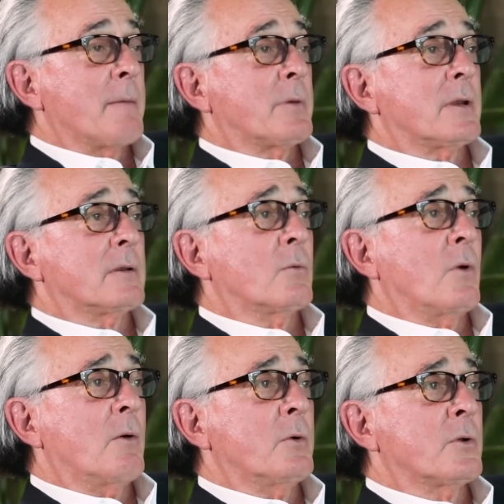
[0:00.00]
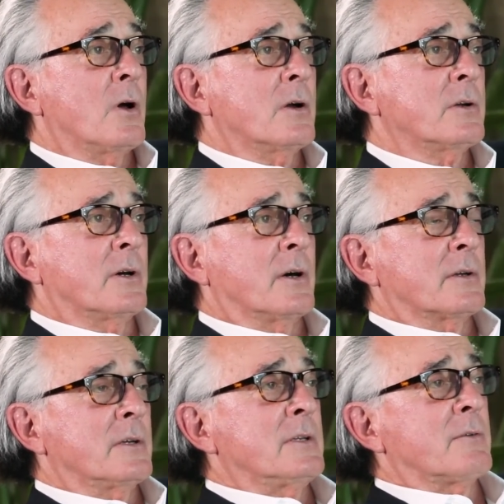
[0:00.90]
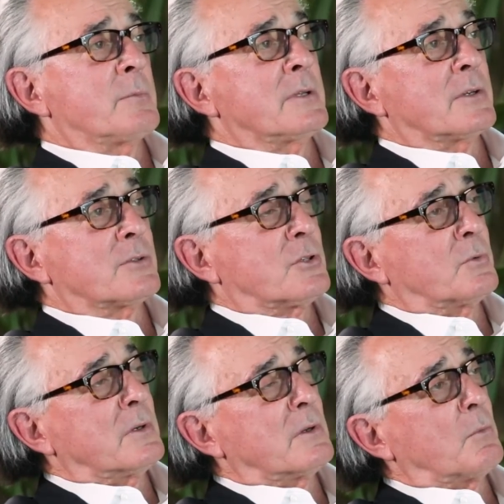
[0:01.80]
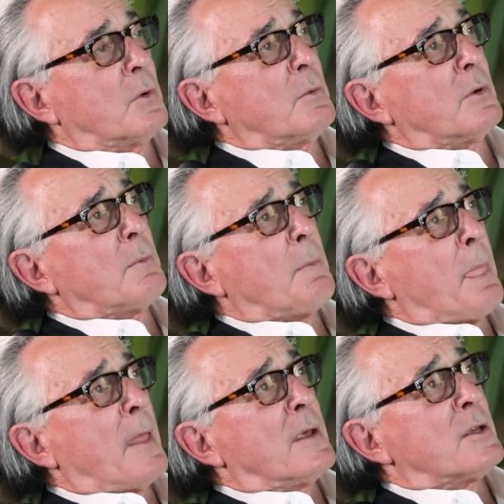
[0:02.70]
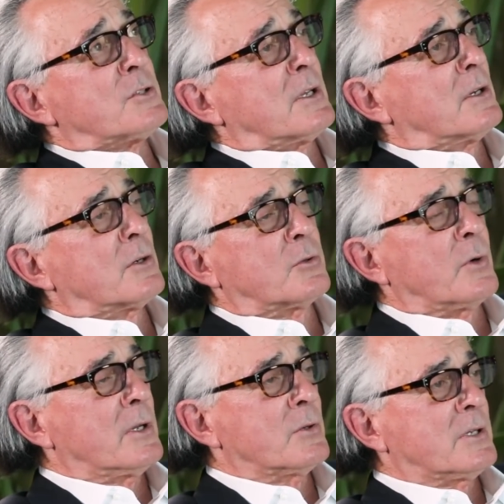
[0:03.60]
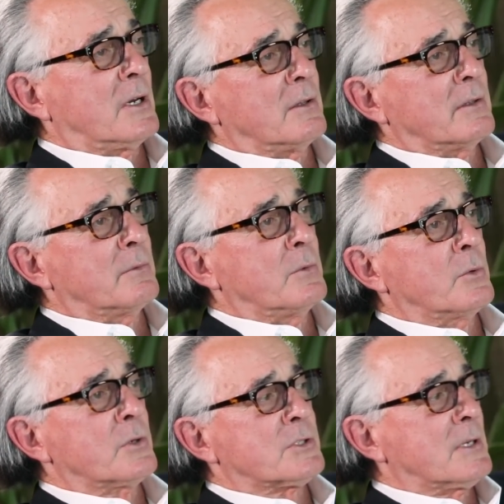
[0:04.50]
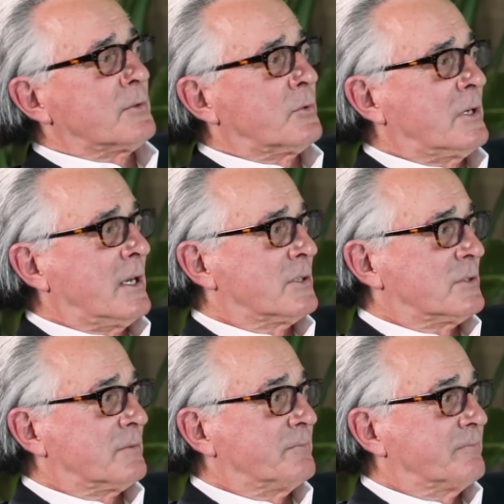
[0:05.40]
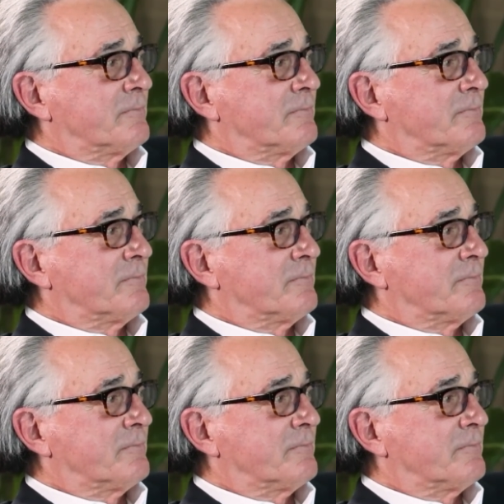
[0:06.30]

But while we were in Hong Kong, he'd never been there. So we, we were staying in a great hotel, and we were going to stay for three days.